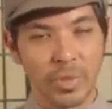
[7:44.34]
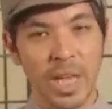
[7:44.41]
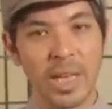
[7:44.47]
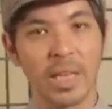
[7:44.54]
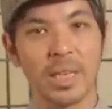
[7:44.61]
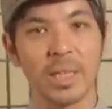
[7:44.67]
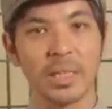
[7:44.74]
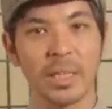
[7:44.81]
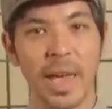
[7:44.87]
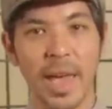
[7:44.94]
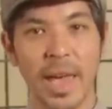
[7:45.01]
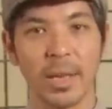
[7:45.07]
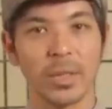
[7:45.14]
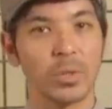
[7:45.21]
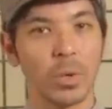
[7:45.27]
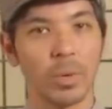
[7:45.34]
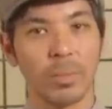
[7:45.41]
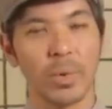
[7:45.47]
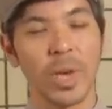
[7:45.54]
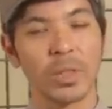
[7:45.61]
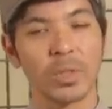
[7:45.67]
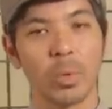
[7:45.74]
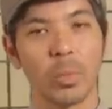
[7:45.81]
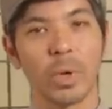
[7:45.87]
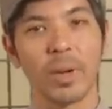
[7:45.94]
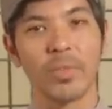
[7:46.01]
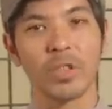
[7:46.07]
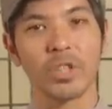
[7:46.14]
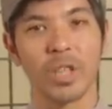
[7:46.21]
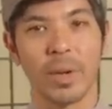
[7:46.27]
taking these cakes or bricks or
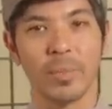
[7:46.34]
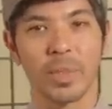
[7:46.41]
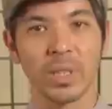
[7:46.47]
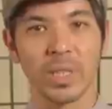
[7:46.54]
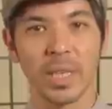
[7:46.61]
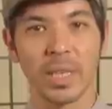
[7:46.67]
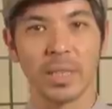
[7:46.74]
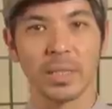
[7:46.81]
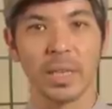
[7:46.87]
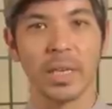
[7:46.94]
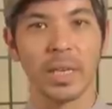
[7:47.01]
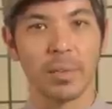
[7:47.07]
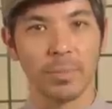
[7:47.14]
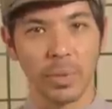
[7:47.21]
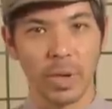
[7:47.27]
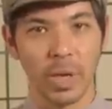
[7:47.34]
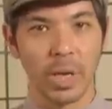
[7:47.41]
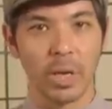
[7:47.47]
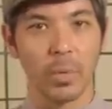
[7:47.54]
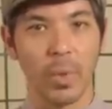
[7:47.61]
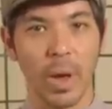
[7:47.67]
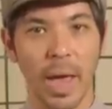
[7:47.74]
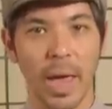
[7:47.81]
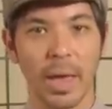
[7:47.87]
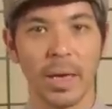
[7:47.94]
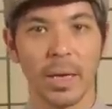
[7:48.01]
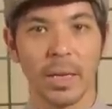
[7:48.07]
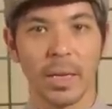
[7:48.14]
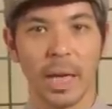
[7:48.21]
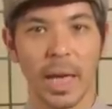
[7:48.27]
whatever shape the tea is in and putting it away
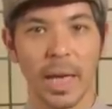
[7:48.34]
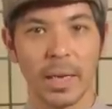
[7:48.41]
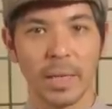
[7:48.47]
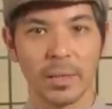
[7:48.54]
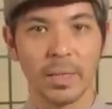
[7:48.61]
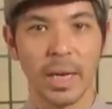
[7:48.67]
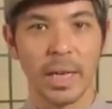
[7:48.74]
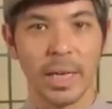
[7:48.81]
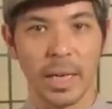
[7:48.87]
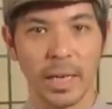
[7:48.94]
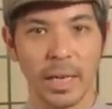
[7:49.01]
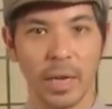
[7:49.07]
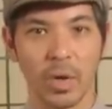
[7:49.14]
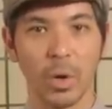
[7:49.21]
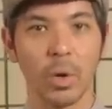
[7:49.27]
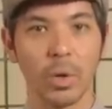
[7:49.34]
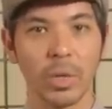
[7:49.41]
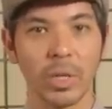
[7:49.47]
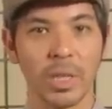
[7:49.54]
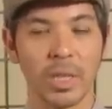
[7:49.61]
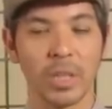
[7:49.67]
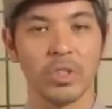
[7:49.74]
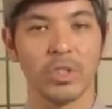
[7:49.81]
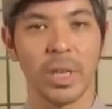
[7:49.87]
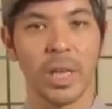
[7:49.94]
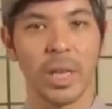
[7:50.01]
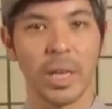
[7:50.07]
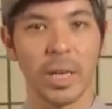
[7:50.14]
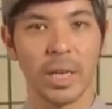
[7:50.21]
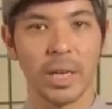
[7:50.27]
and letting it get old and then
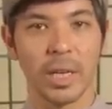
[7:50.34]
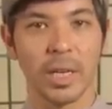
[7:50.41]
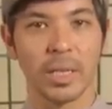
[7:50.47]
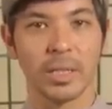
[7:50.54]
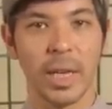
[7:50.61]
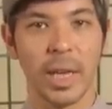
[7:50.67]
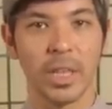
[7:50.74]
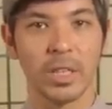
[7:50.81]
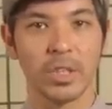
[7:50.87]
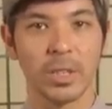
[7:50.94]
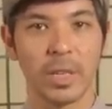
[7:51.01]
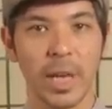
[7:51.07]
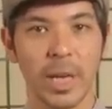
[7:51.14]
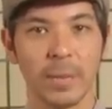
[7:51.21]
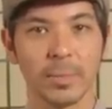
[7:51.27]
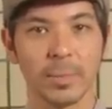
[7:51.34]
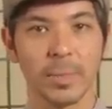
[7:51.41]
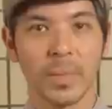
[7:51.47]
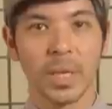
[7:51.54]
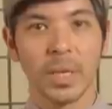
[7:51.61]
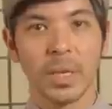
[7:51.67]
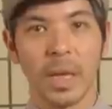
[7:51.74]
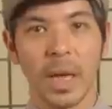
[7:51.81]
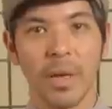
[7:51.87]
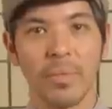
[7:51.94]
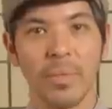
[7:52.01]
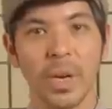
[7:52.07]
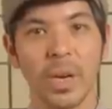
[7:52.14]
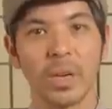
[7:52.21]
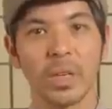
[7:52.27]
drinking it in its aged state.
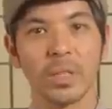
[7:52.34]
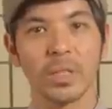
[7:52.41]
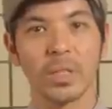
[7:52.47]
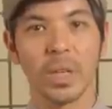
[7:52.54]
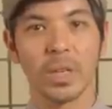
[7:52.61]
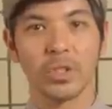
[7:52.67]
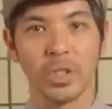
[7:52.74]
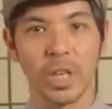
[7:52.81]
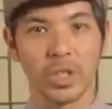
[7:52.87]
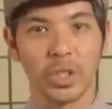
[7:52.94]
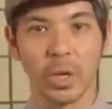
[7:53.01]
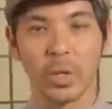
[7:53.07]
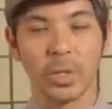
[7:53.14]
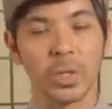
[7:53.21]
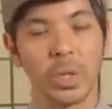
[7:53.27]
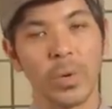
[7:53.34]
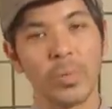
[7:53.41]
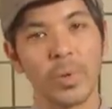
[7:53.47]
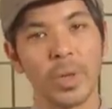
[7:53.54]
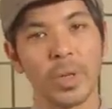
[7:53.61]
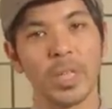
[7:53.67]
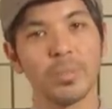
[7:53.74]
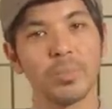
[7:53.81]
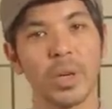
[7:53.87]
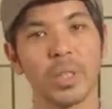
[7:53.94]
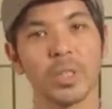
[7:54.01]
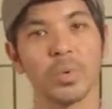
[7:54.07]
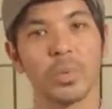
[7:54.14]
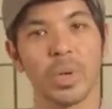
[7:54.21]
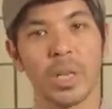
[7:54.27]
And there's a tradition also in these
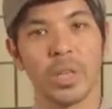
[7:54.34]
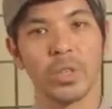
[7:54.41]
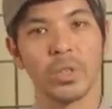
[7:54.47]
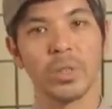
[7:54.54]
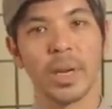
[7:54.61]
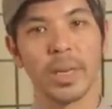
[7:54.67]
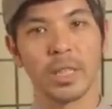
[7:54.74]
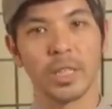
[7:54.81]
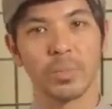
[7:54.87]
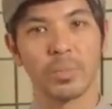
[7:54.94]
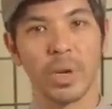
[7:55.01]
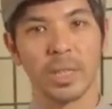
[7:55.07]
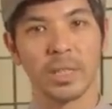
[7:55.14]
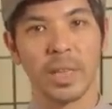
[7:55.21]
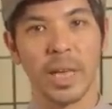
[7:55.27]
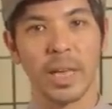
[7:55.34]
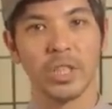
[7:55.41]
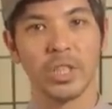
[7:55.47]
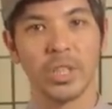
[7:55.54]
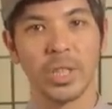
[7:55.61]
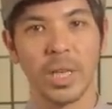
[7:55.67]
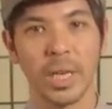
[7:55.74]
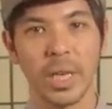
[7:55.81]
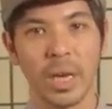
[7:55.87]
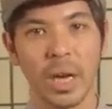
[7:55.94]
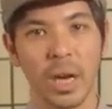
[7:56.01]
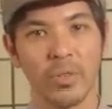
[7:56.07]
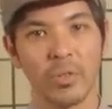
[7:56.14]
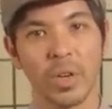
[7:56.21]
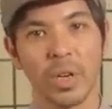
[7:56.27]
places where they do like this pressed aged tea
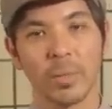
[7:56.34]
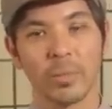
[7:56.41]
of